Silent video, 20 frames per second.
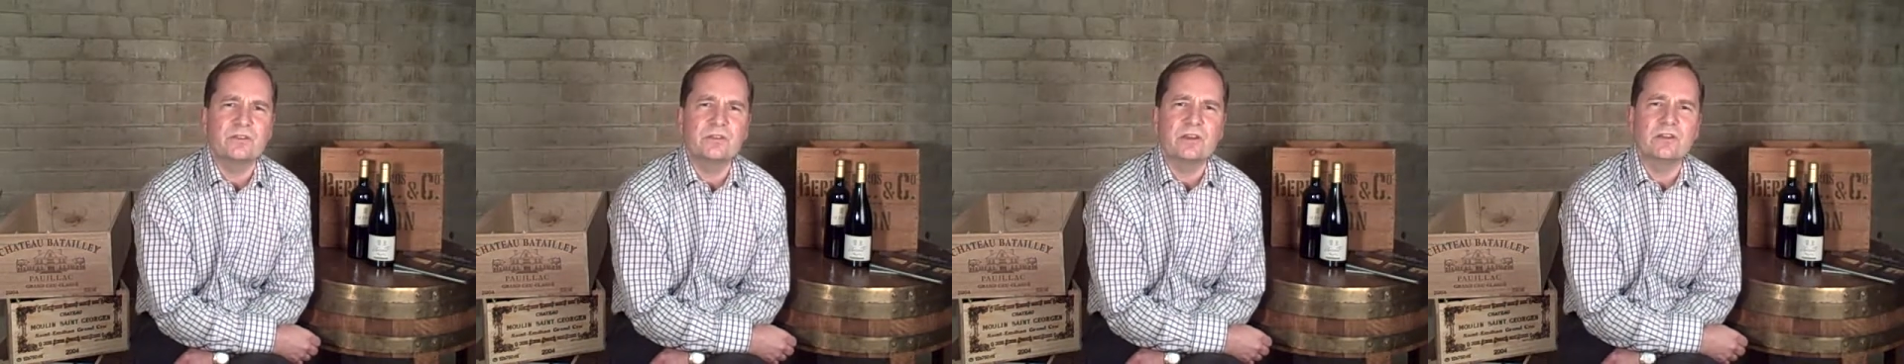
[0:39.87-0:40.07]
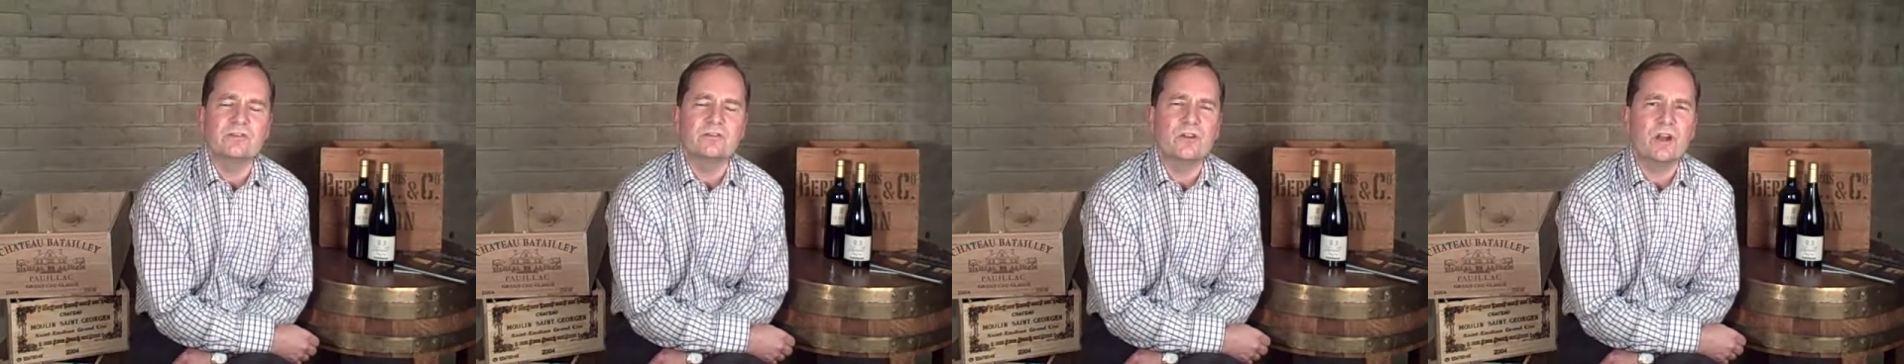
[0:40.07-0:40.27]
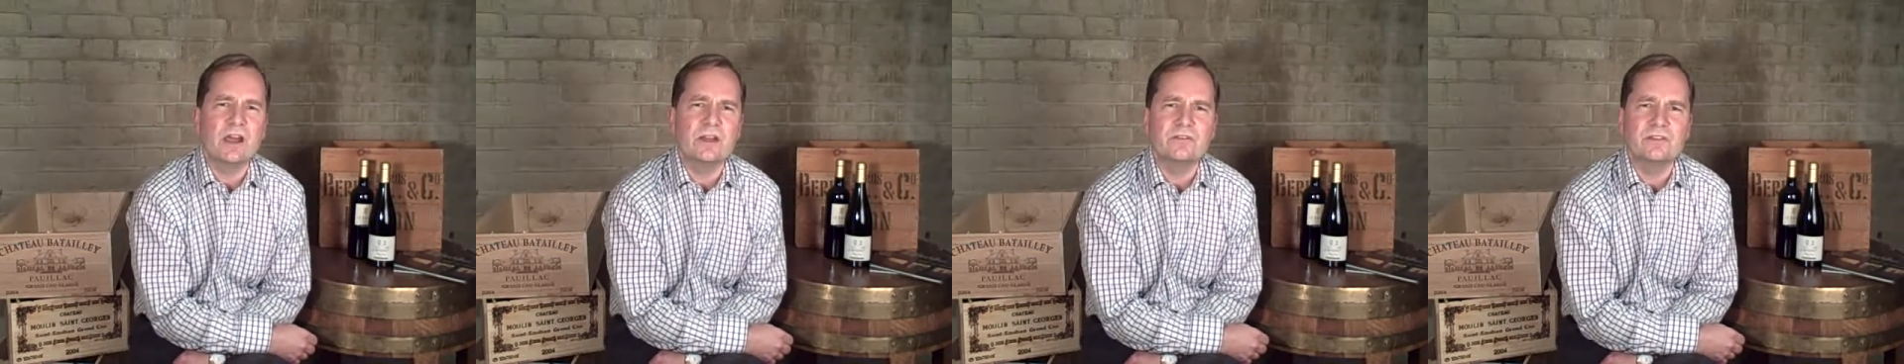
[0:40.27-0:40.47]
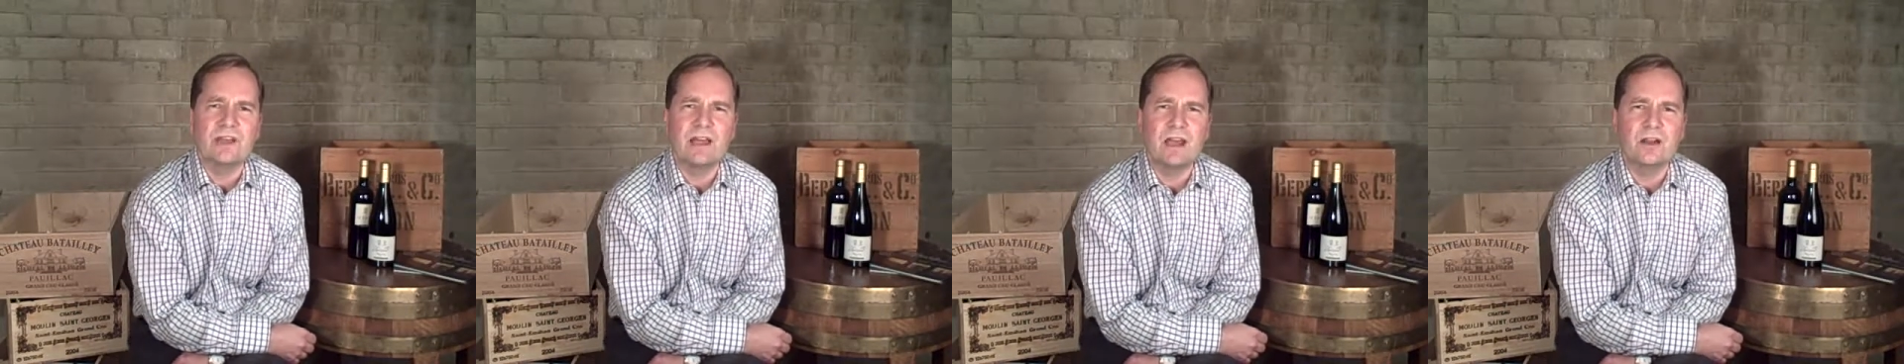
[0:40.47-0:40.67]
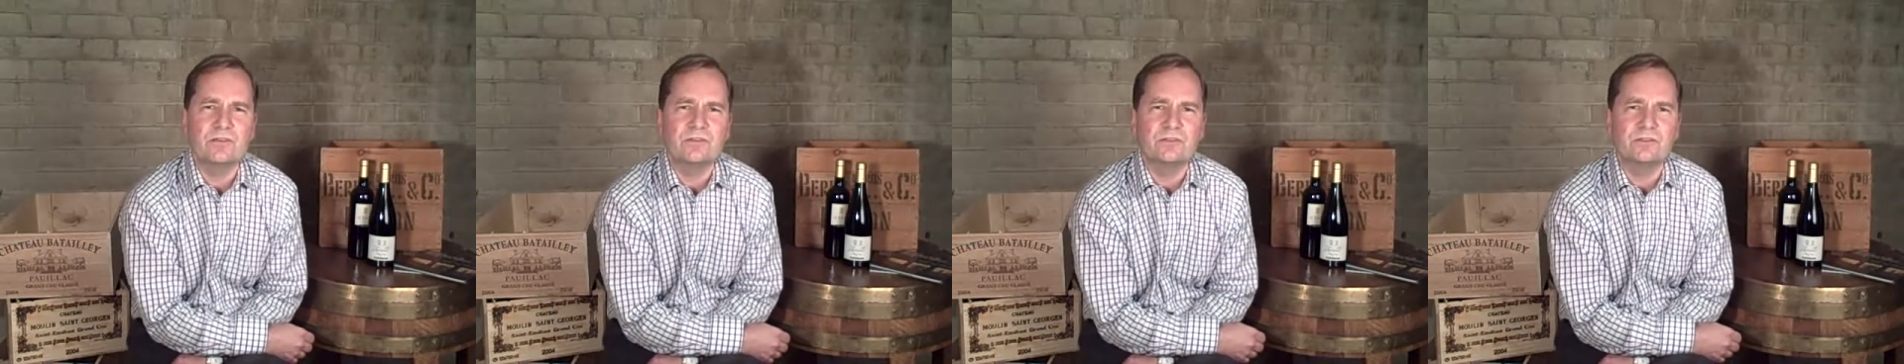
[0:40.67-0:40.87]
you drive
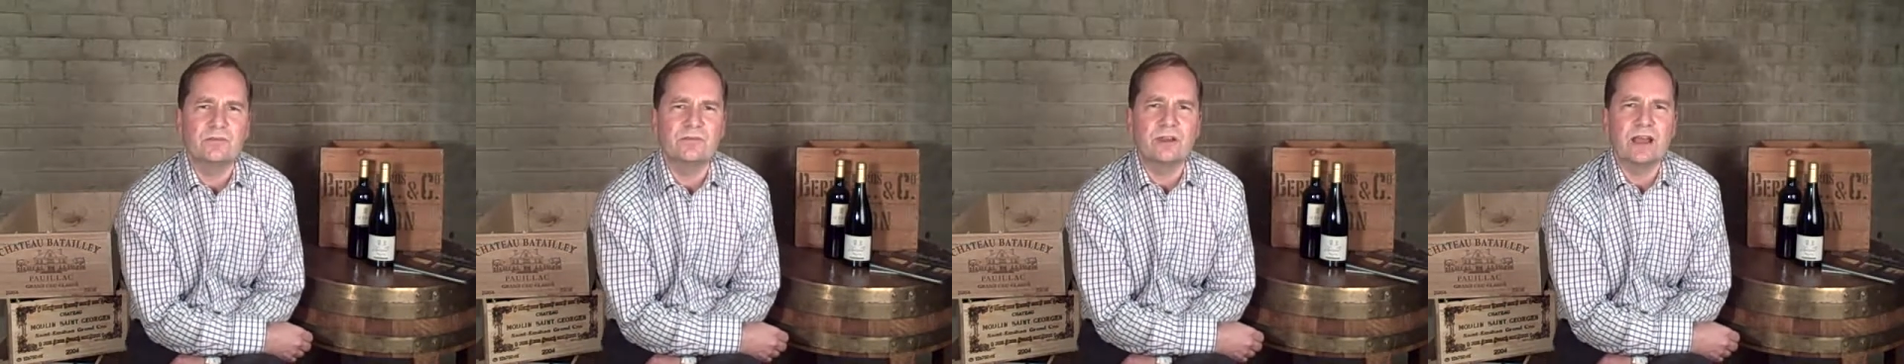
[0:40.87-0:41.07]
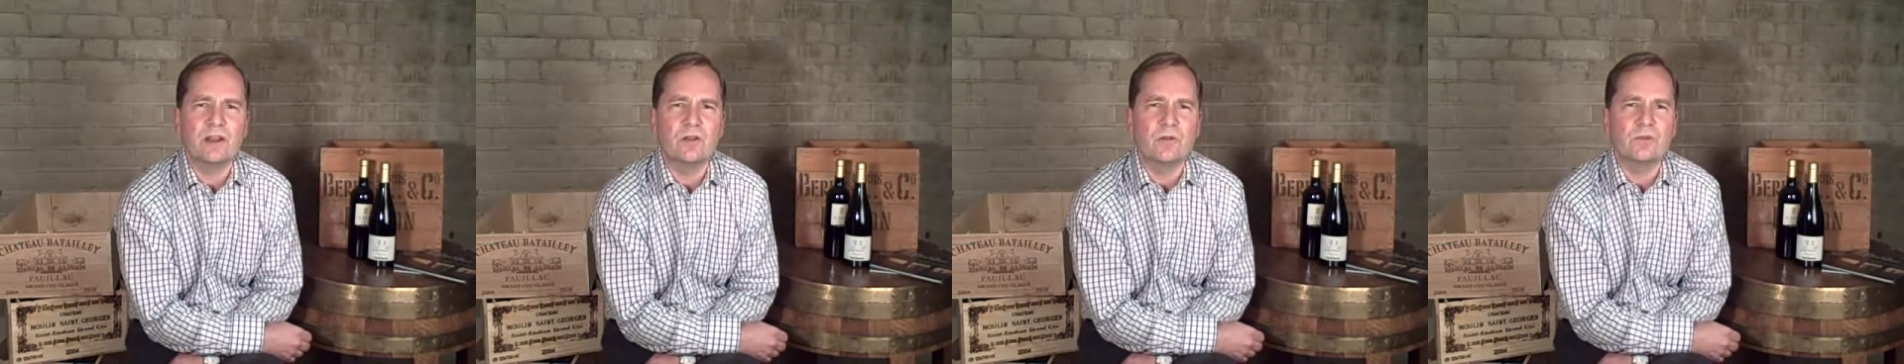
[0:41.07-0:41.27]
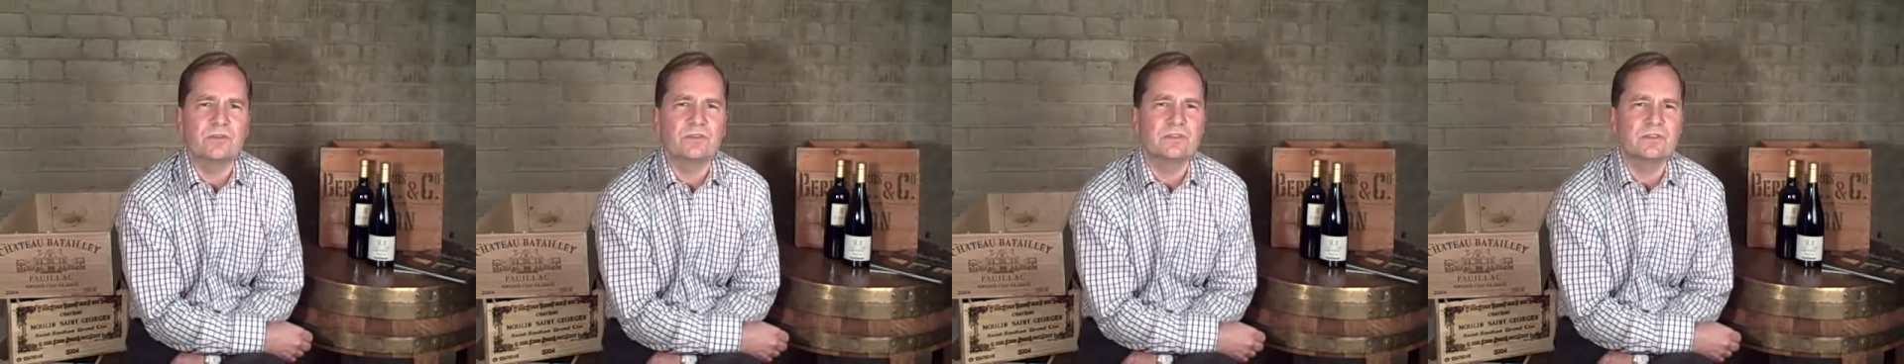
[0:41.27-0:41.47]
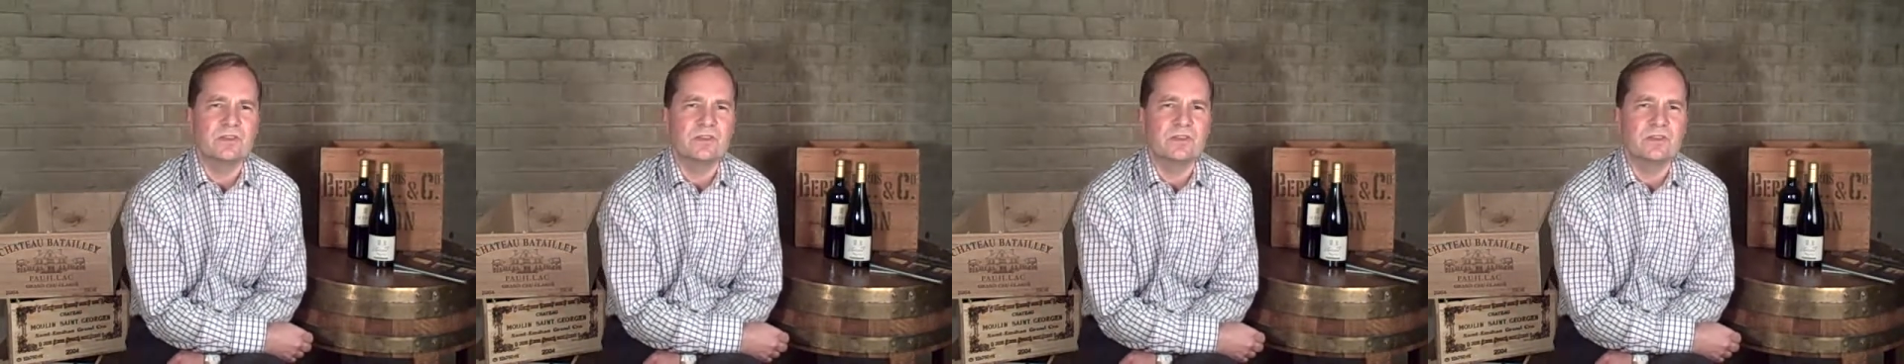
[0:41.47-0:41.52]
down from Valence